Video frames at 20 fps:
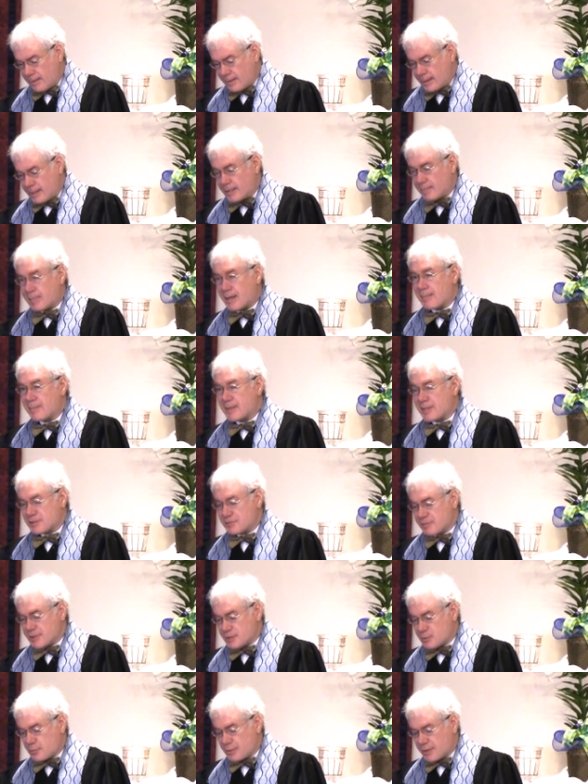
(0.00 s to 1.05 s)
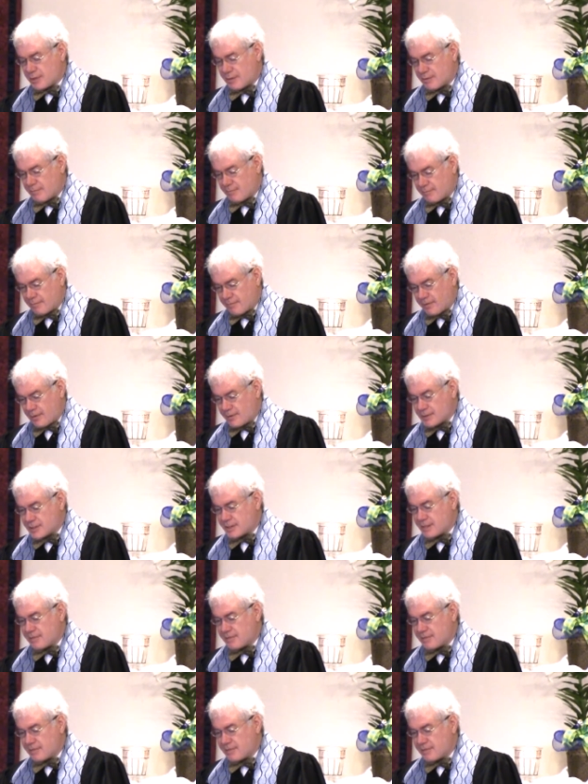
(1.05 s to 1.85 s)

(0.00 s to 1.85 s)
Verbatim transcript: and in my ministries with the various